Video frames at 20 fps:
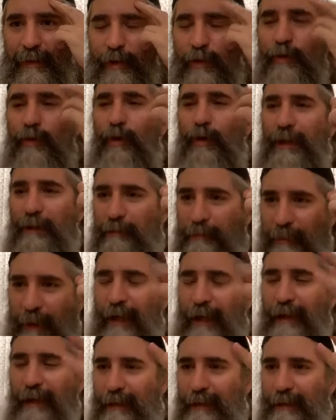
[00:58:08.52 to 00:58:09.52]
You're in
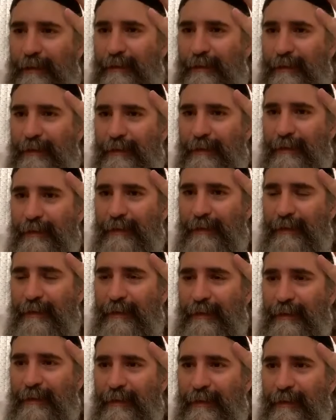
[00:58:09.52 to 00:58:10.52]
pain.
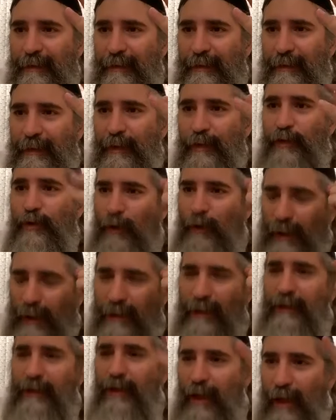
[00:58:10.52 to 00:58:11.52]
You're
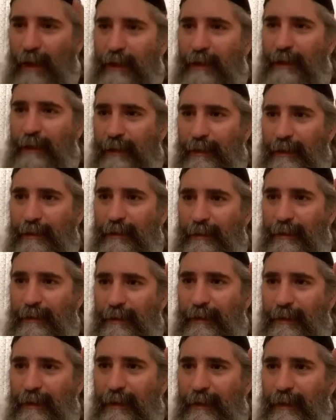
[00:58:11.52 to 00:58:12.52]
in the dark.
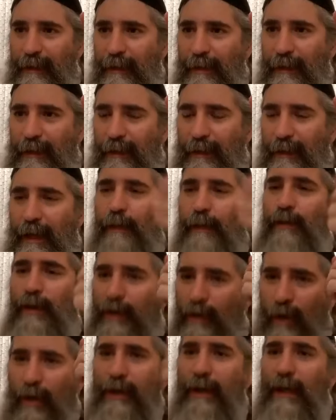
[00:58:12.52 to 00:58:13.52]
And
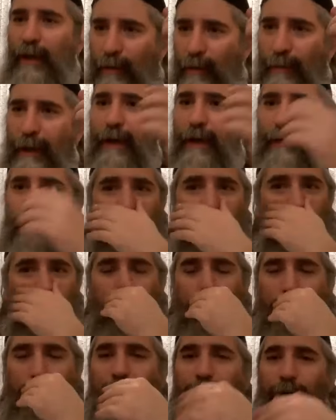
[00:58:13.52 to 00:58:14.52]
we're talking about
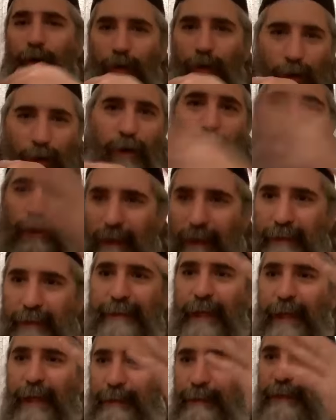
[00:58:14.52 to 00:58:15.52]
all the
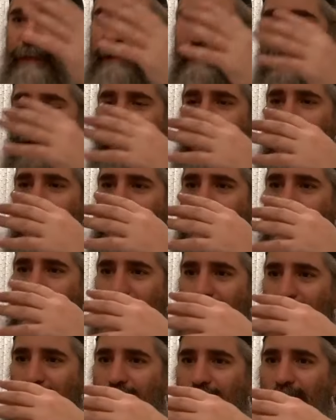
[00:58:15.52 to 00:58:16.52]
Yetziat Mitzrayim.
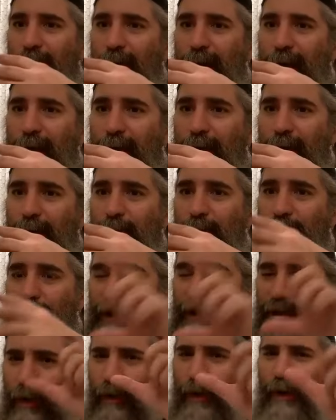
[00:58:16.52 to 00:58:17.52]

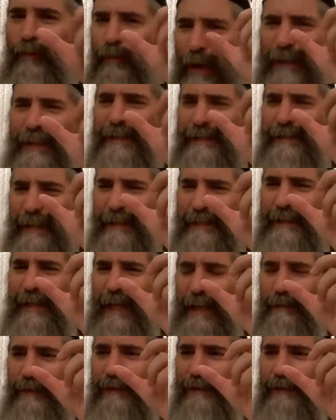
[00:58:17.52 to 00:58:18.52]
But the, what is
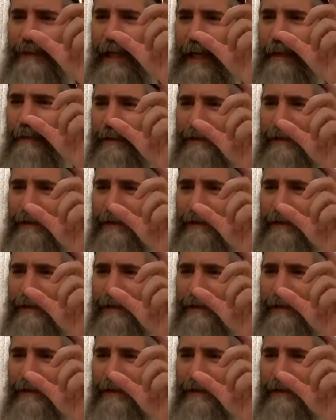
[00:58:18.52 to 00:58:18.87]
Yetziat Mitzrayim?